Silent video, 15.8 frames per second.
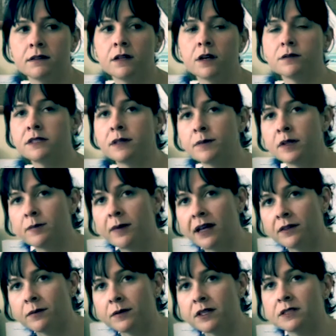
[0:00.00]
know something
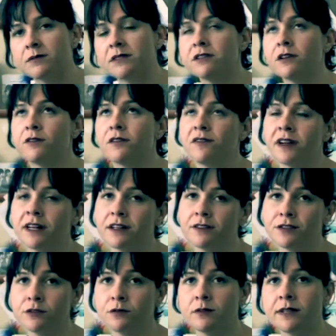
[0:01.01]
about them, because we still have to find
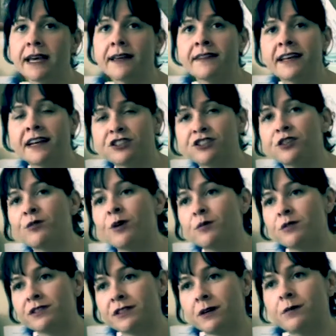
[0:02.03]
out, do, can they actually
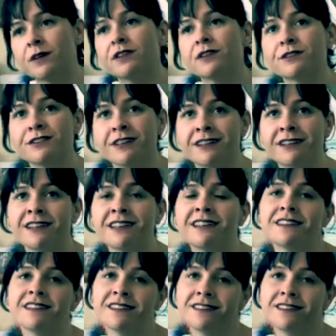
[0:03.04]
represent what they're sending,